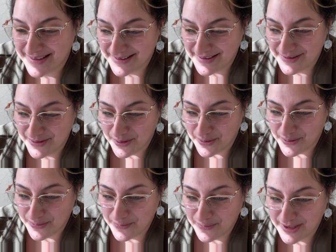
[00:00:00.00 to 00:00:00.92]
Does he
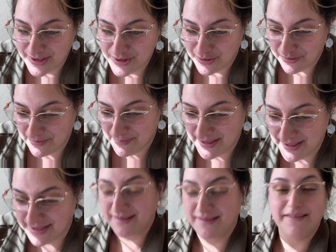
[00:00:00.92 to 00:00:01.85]
know what a toothpick
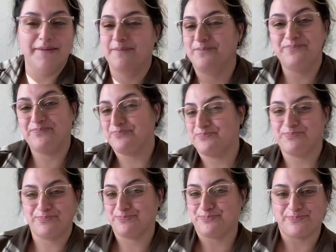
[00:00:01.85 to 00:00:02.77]
is?
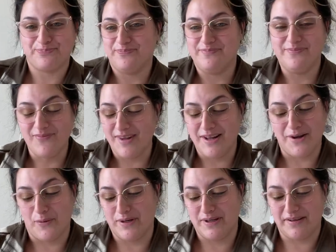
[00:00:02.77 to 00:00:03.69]

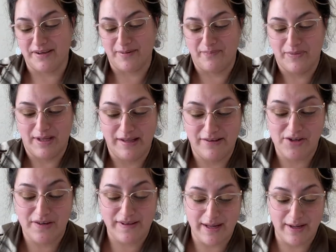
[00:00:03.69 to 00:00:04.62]
No, he doesn't. He's
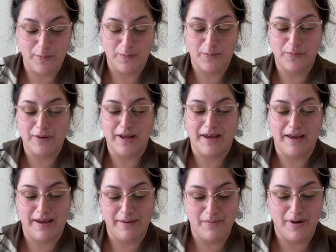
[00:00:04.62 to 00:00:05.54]
just like,
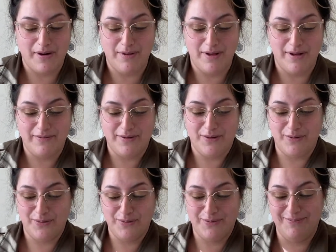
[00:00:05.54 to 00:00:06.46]
okay, mom, love
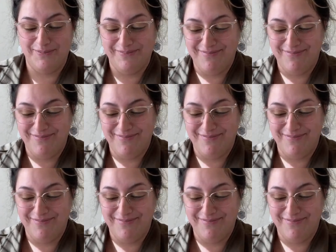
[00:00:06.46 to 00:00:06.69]
you.